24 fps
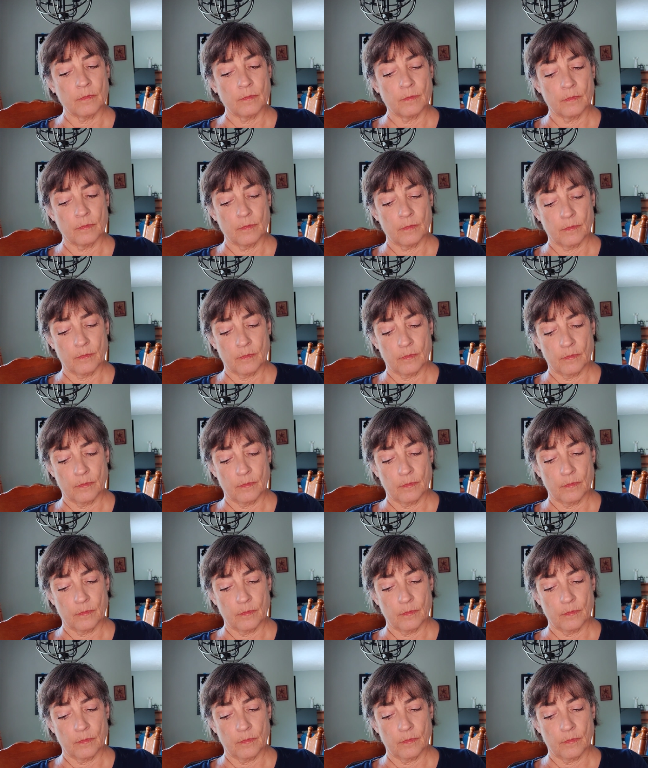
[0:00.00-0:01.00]

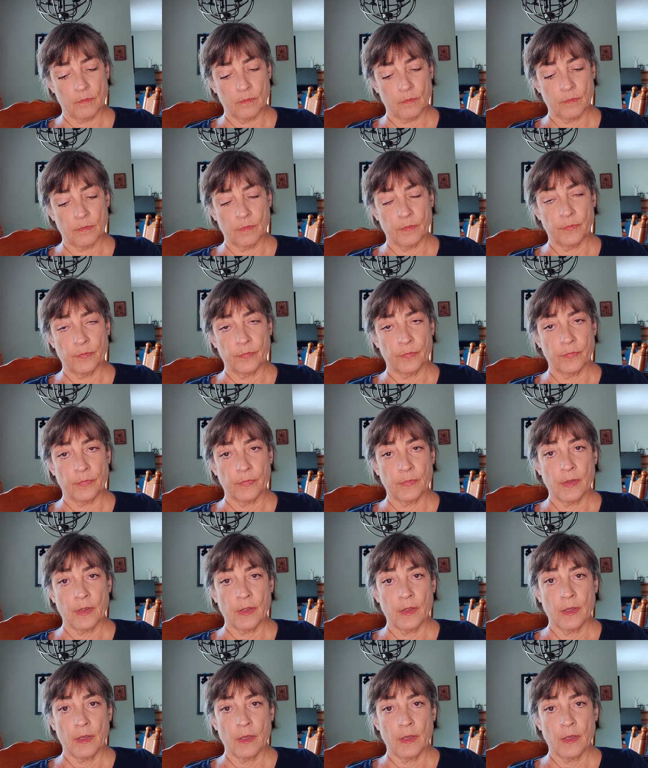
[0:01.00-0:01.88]
[no speech]